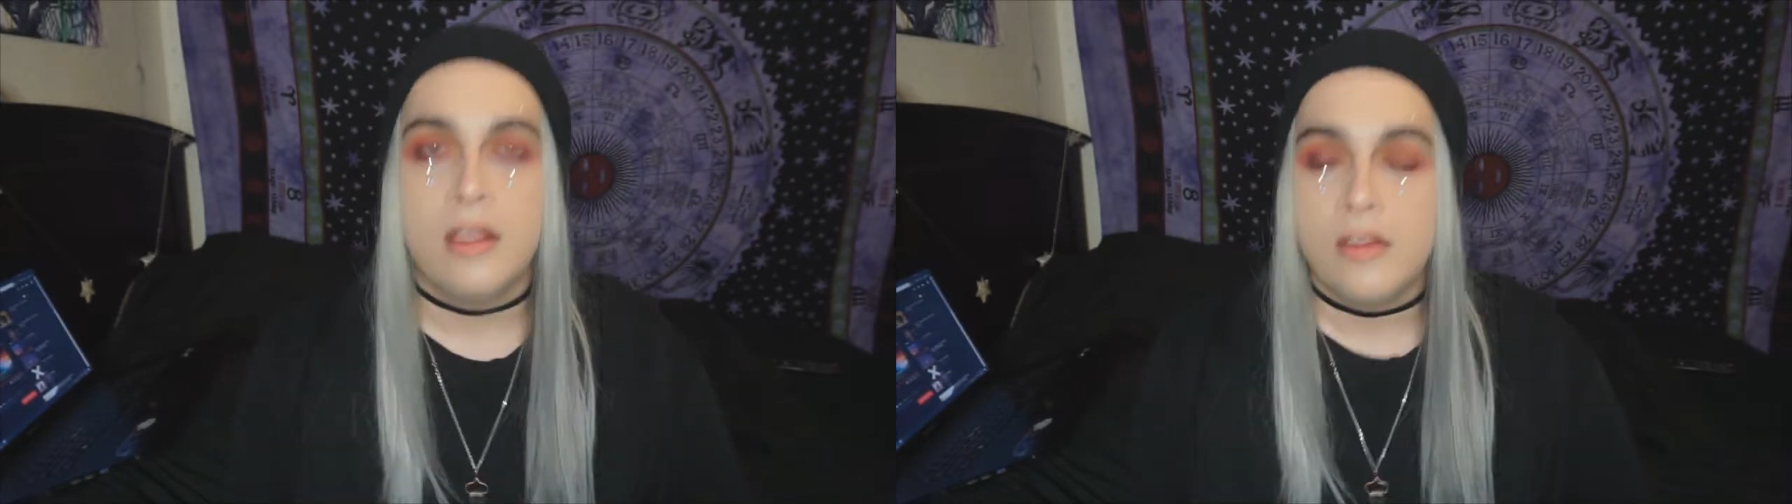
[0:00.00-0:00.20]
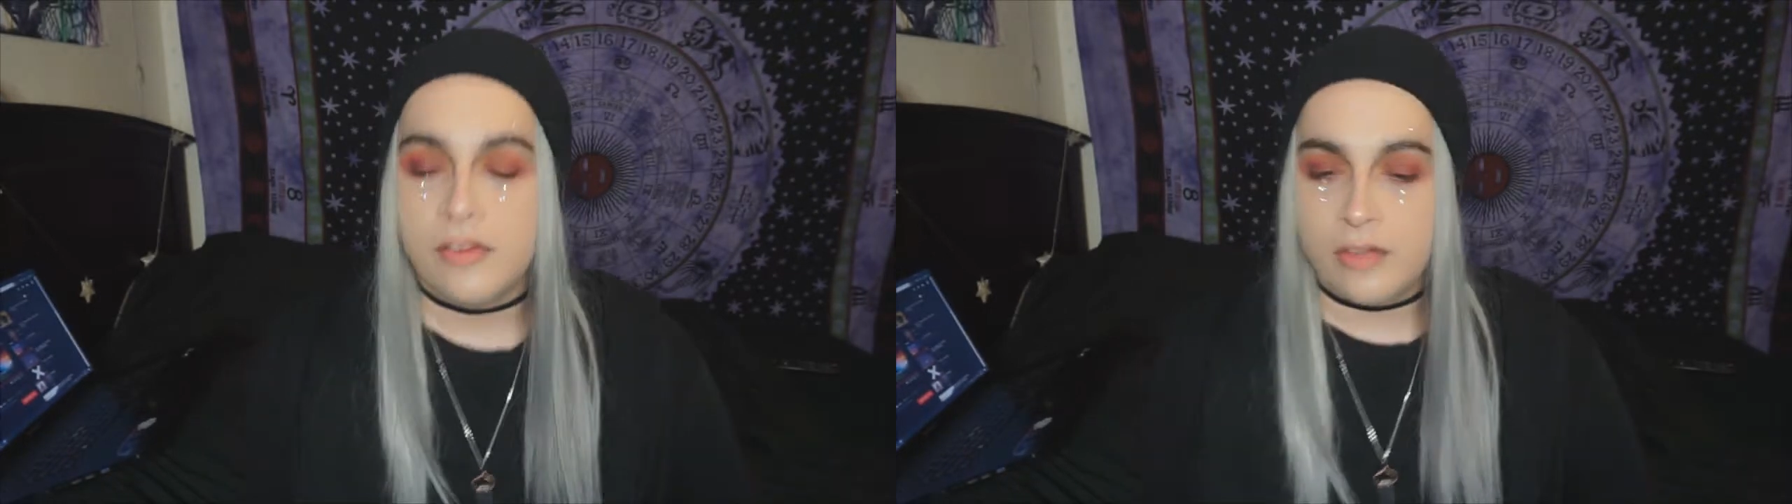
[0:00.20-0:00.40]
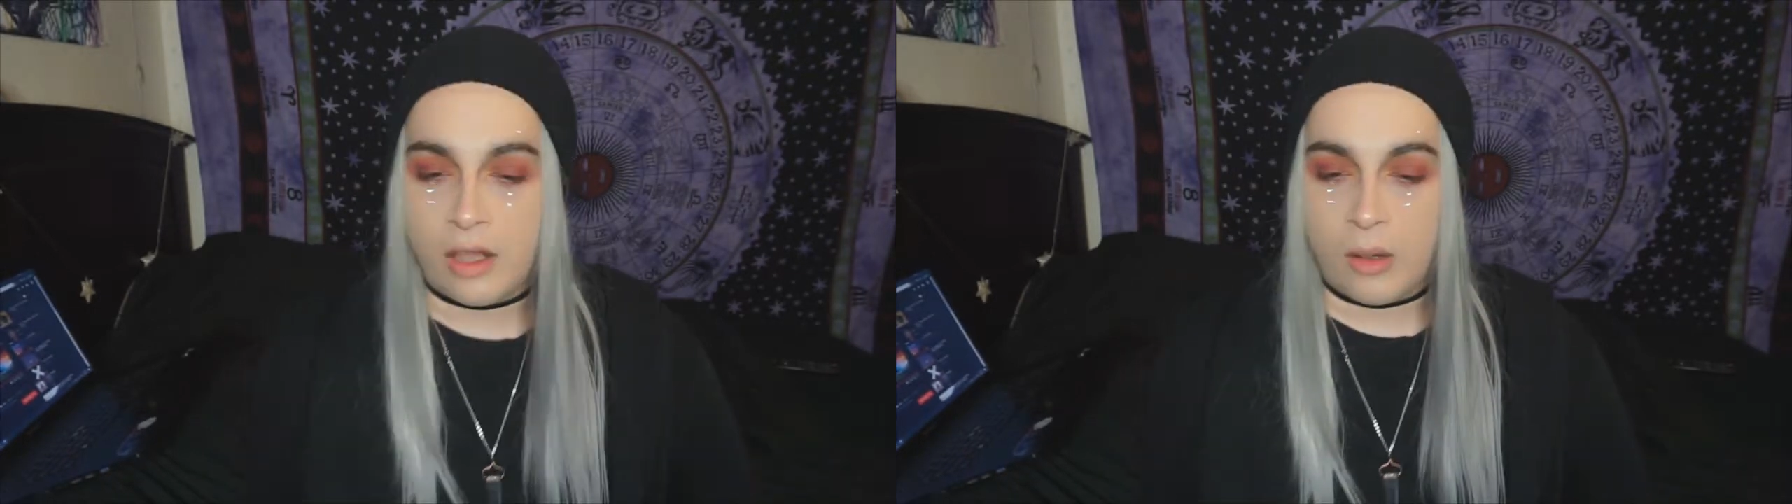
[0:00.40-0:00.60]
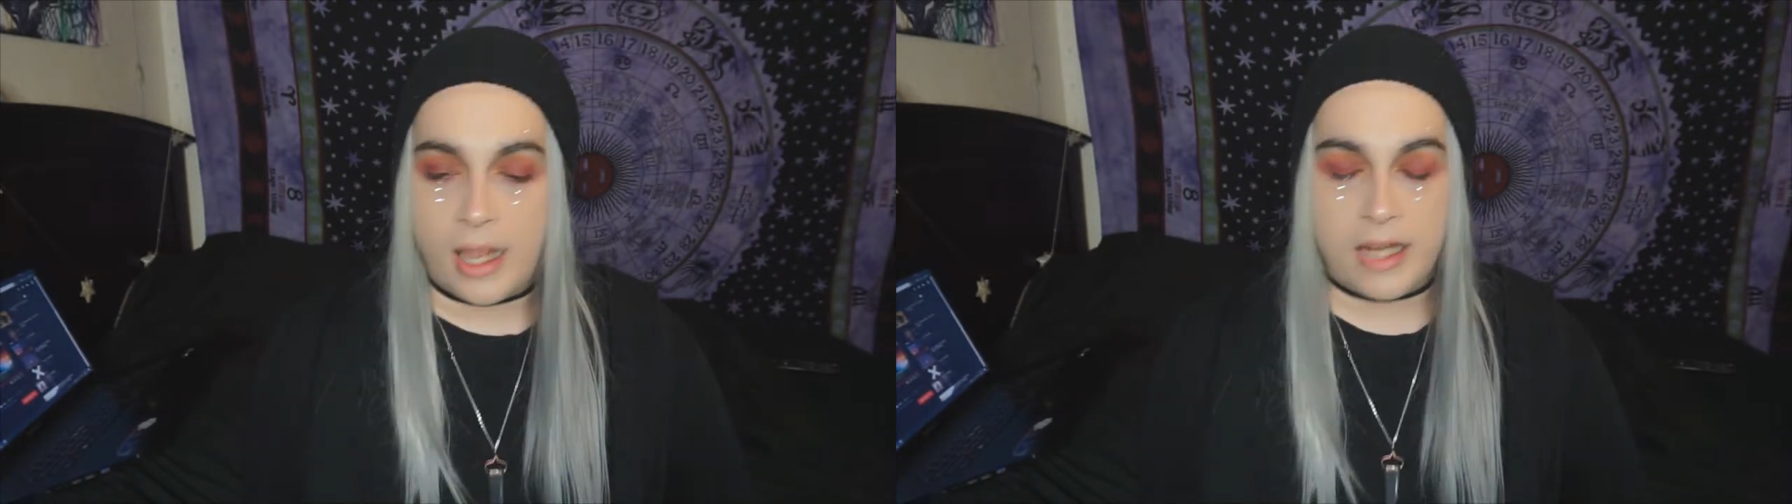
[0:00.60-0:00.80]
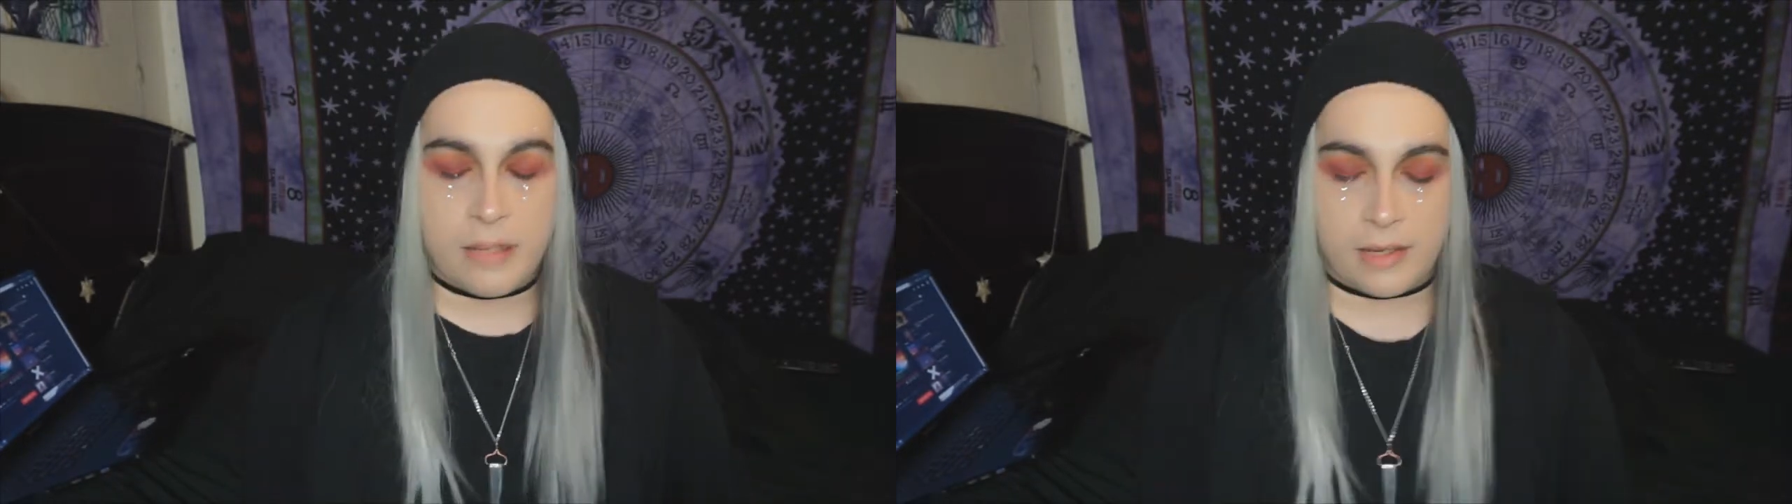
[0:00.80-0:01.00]
So
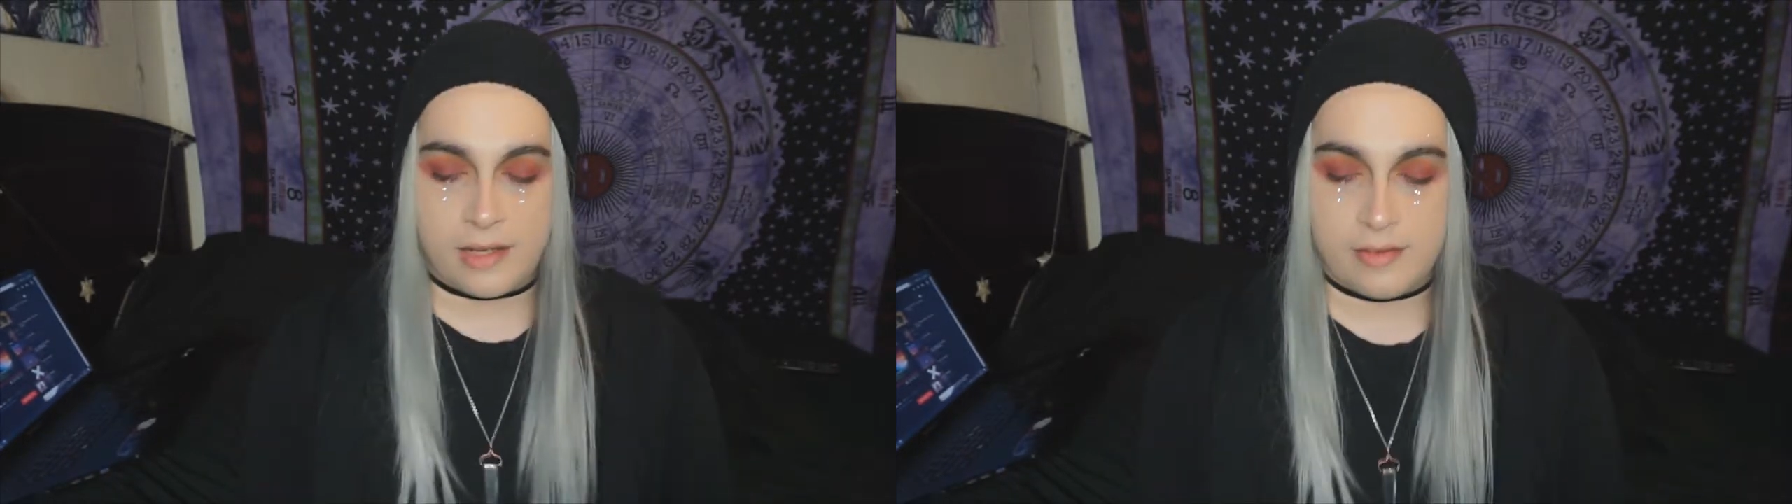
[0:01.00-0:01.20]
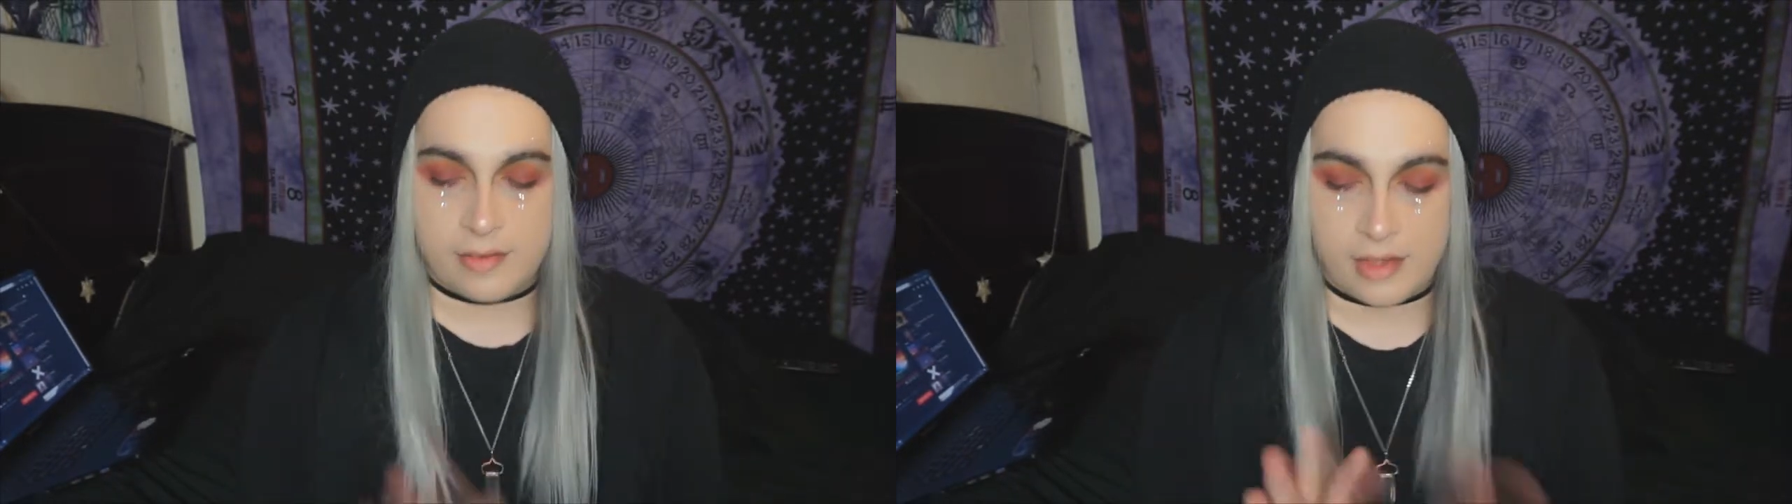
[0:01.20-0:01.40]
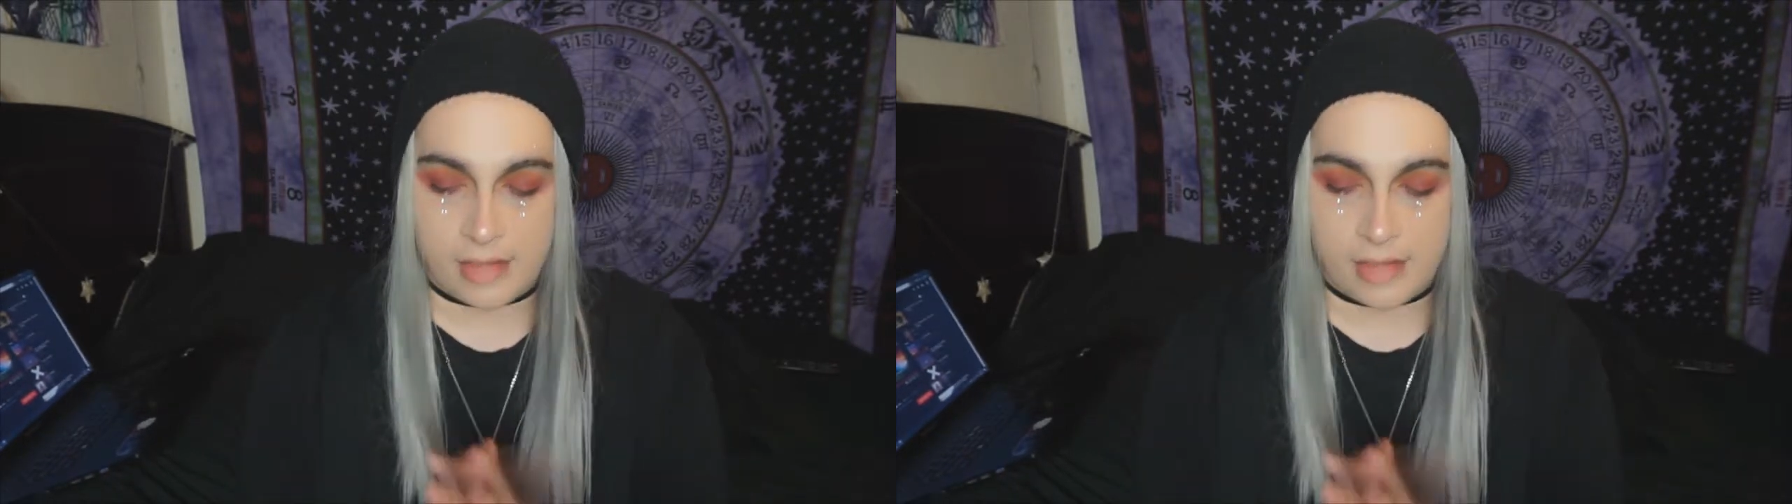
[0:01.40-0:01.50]
anyways,